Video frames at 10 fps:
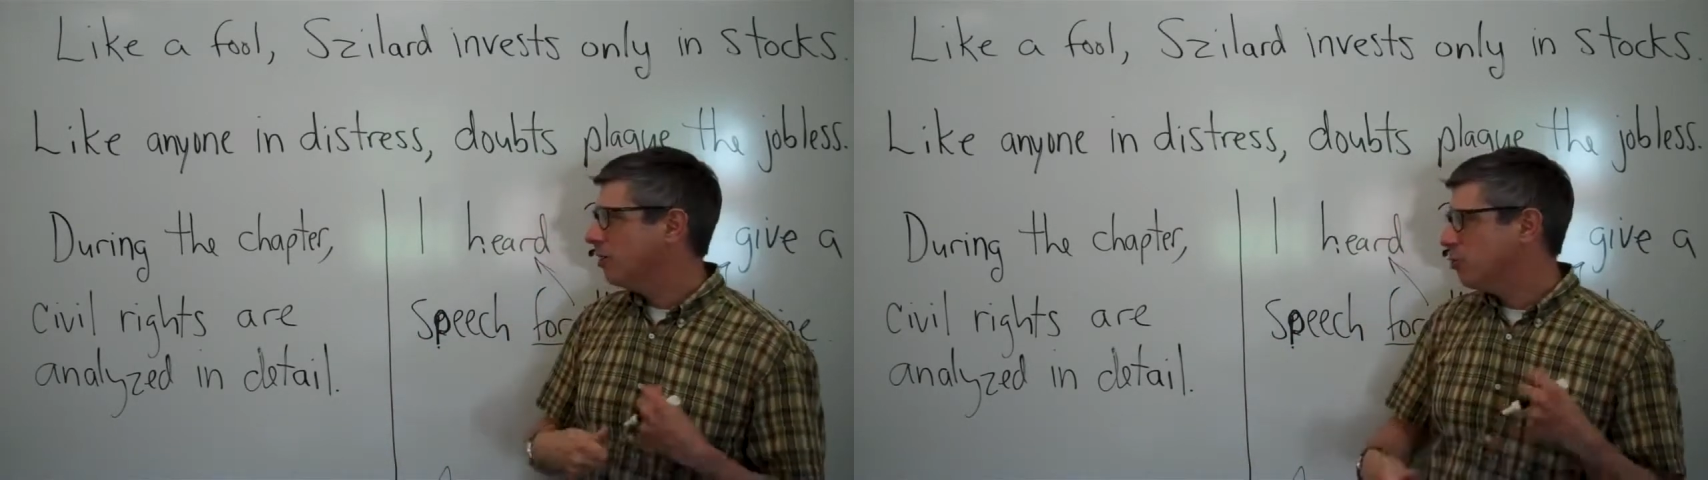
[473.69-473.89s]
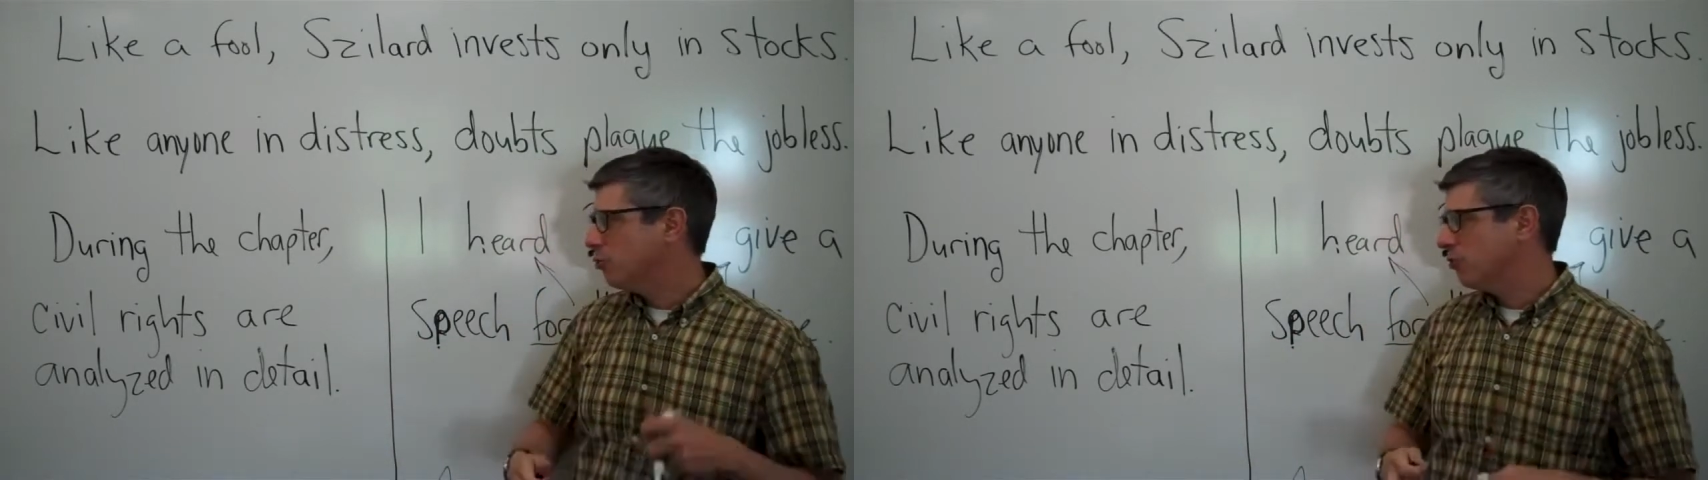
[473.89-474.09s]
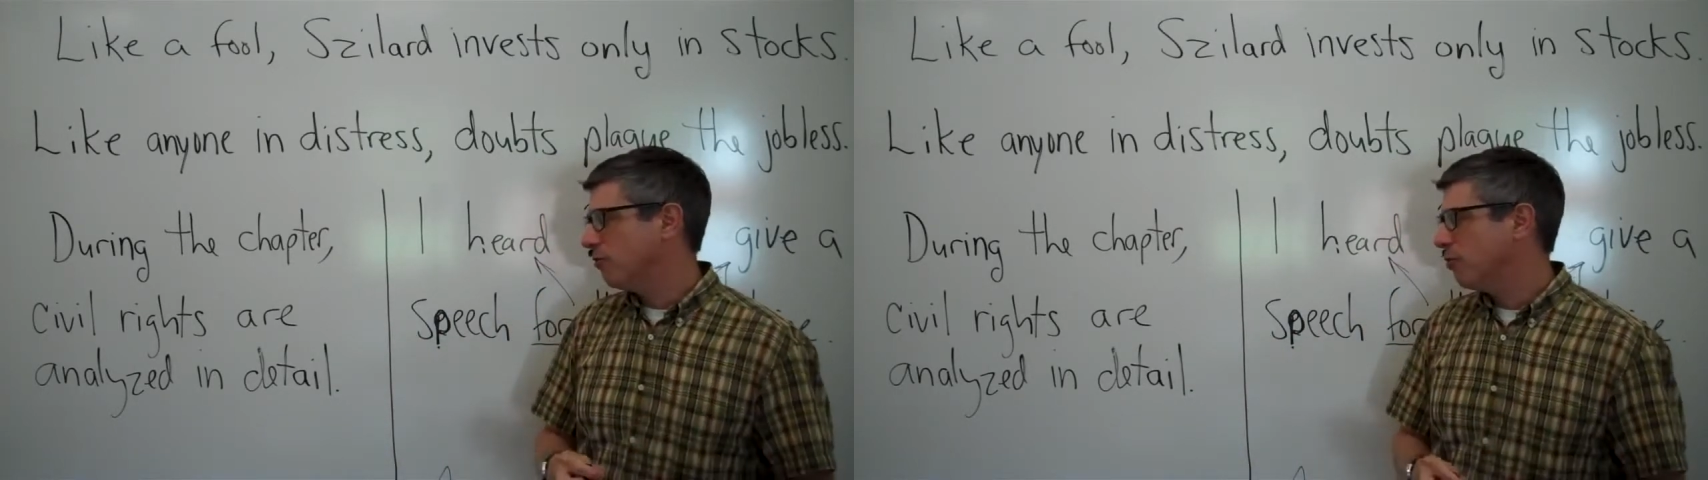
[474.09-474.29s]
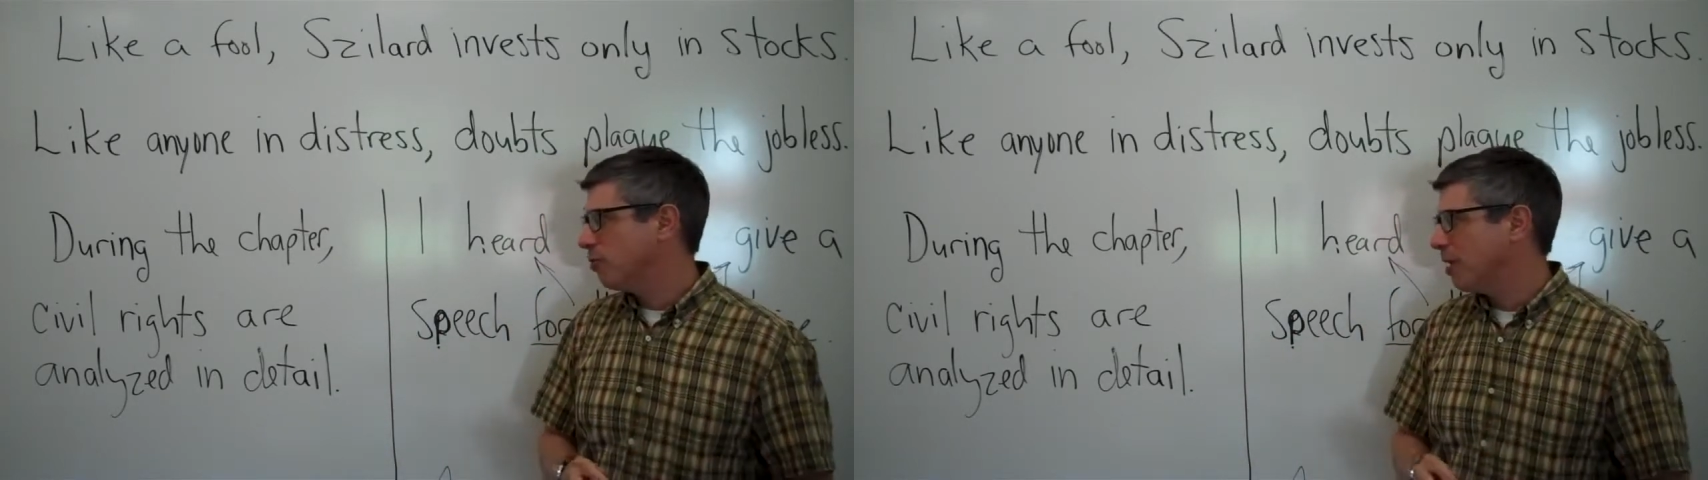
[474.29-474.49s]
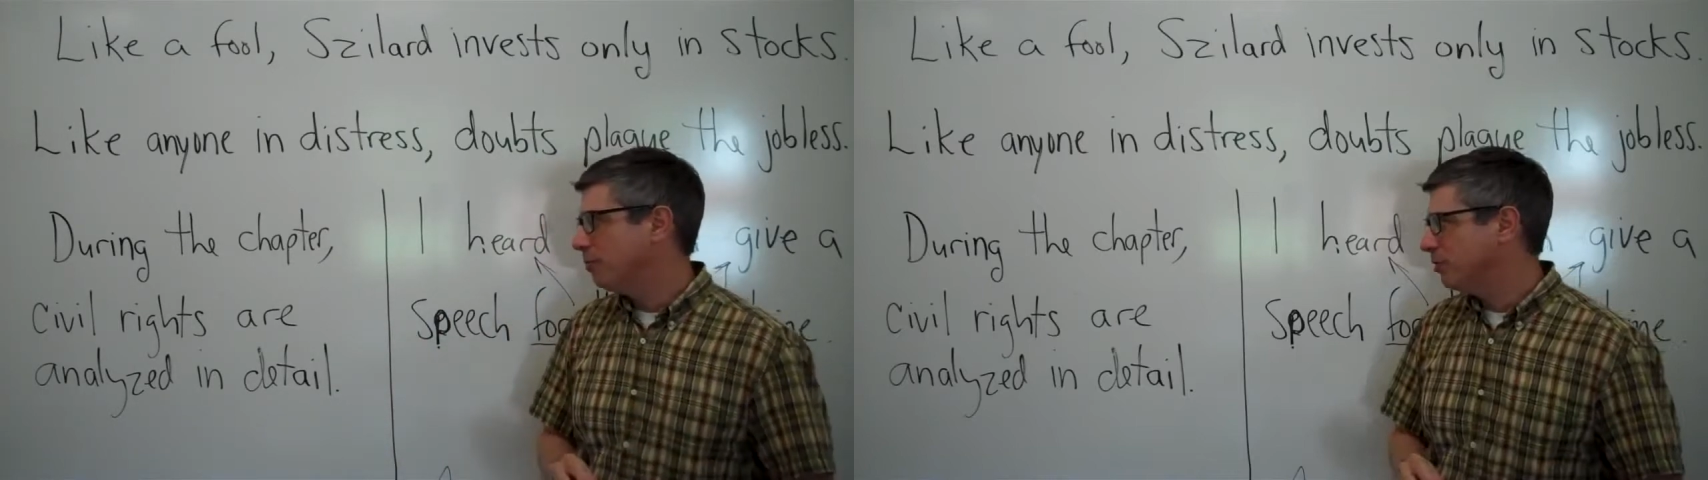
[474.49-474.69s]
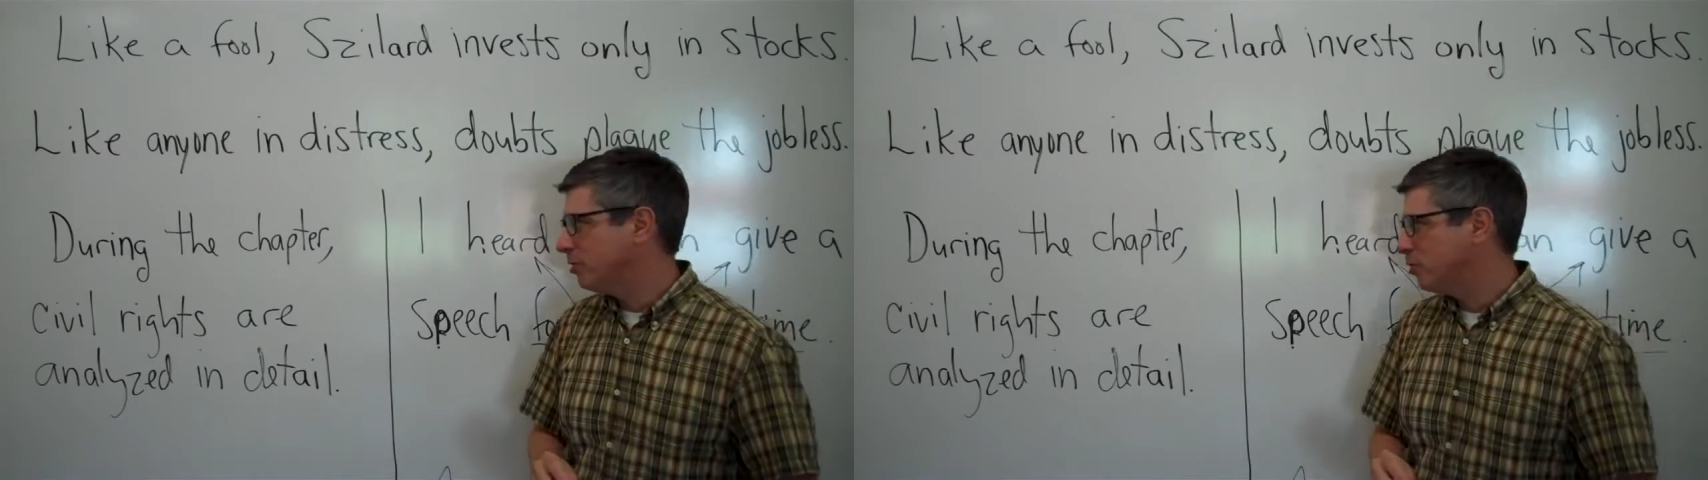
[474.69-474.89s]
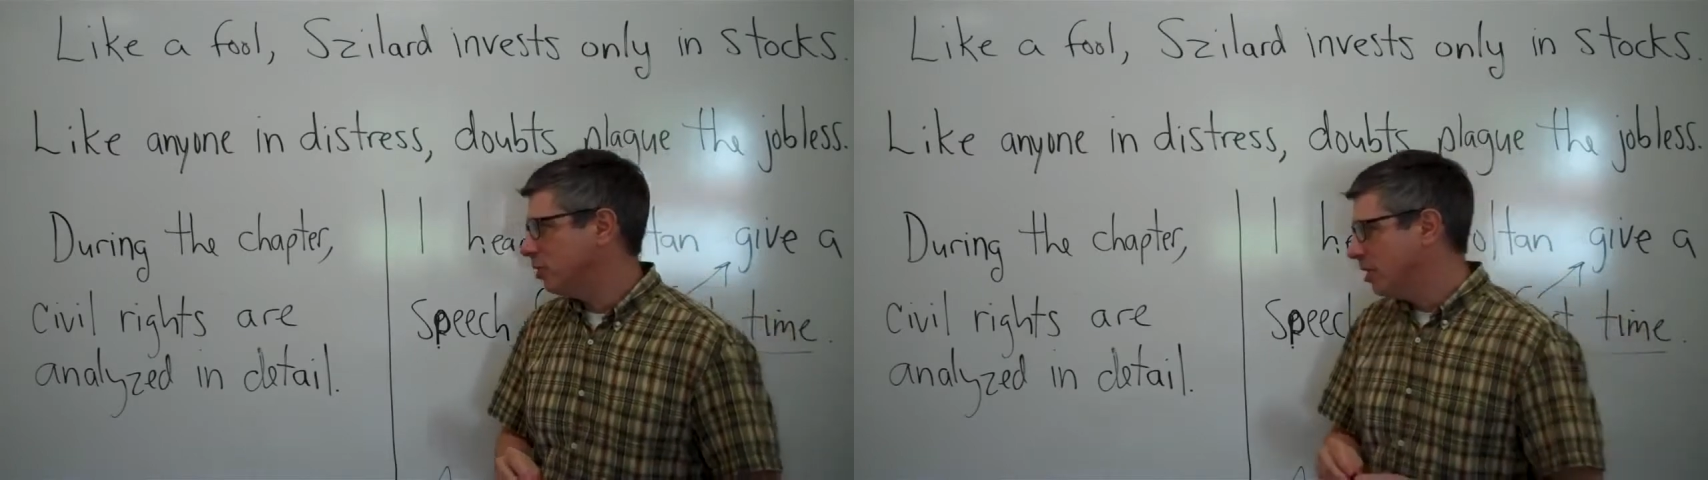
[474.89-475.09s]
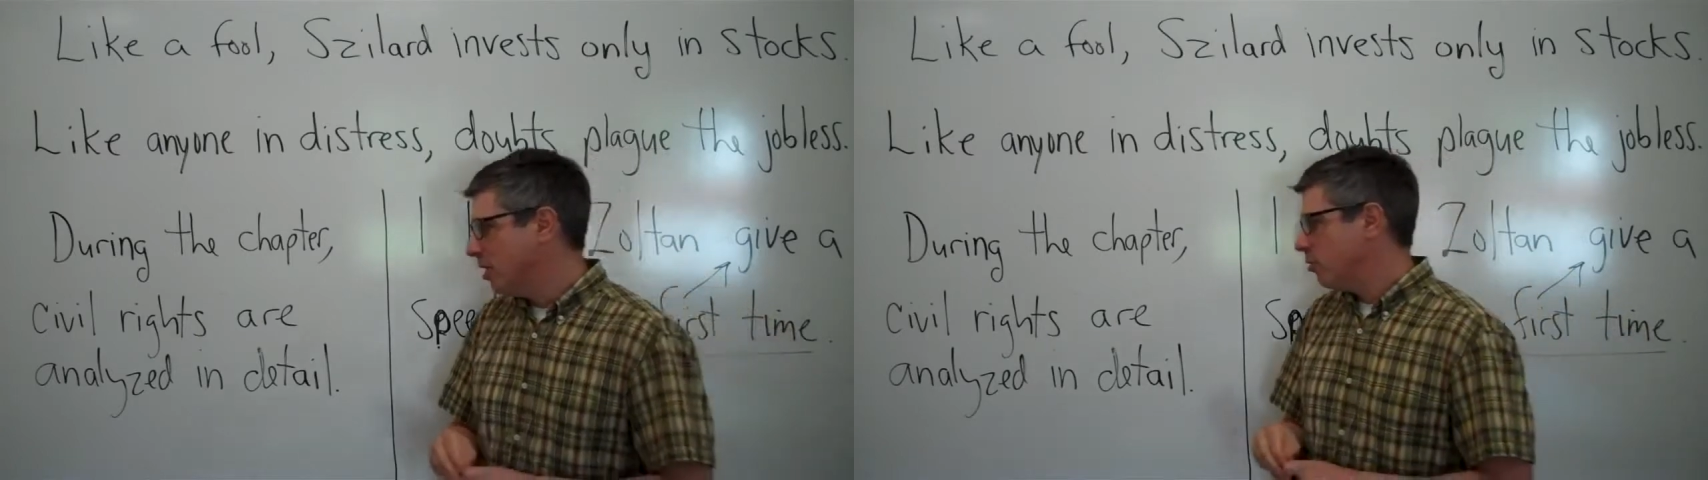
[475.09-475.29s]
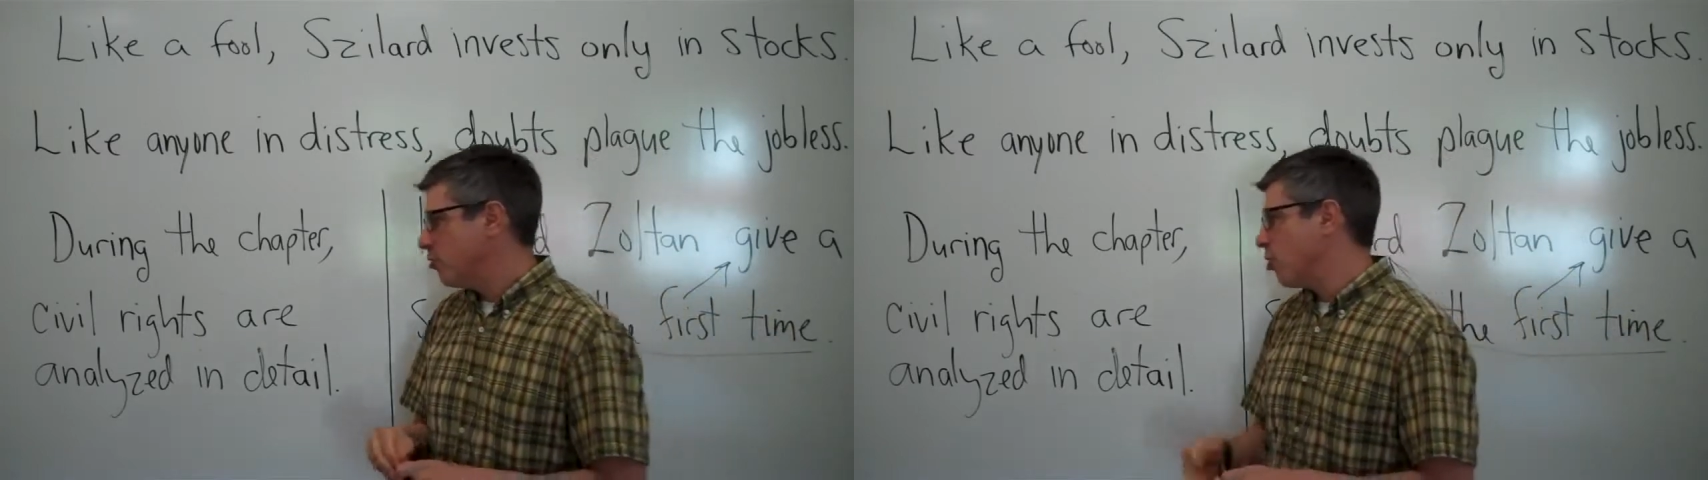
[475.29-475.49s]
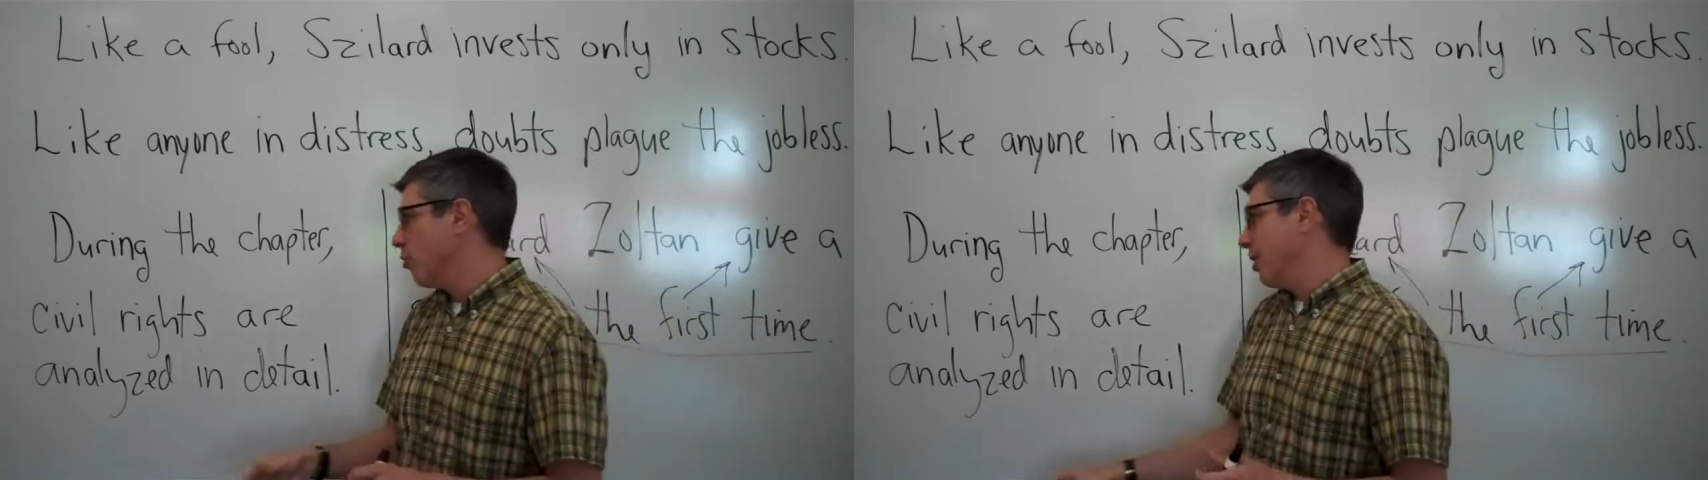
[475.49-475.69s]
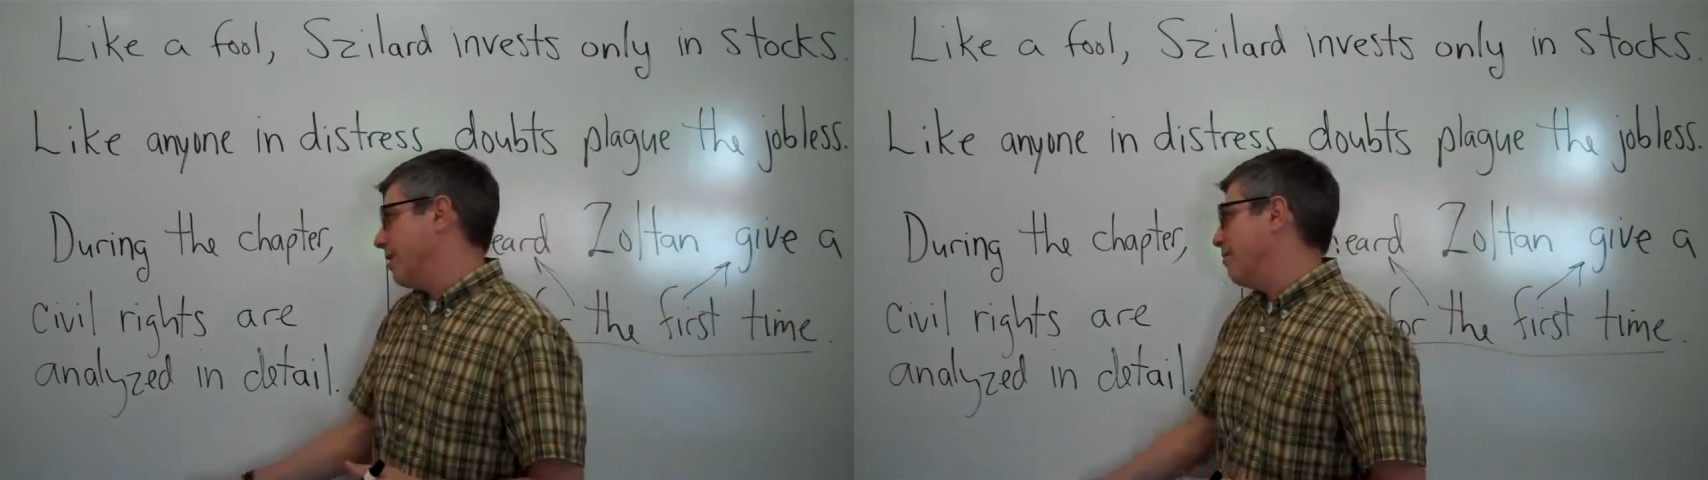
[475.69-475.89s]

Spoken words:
use of the preposition during.